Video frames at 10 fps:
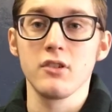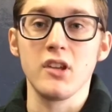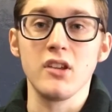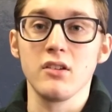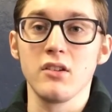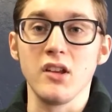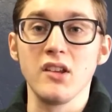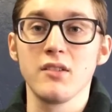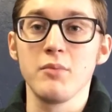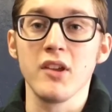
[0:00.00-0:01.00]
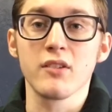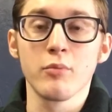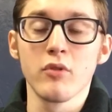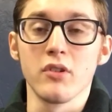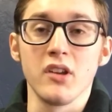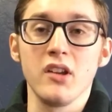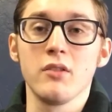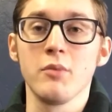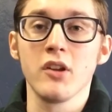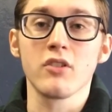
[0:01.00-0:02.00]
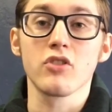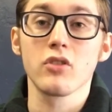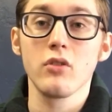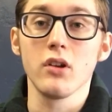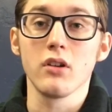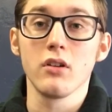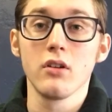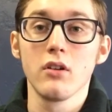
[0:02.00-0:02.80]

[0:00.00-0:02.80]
need to be explored, need to be understood.